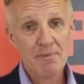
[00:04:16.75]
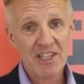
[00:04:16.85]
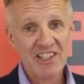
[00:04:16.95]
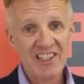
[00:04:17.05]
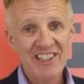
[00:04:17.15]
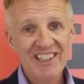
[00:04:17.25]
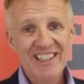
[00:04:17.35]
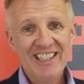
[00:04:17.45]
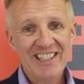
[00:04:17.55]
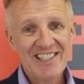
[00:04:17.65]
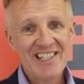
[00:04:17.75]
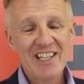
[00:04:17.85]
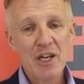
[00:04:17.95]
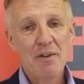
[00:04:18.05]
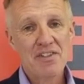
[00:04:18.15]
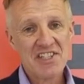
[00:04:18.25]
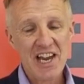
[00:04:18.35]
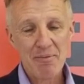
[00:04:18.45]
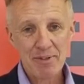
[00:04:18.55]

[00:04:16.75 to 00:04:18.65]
tenure as CEO of Snap.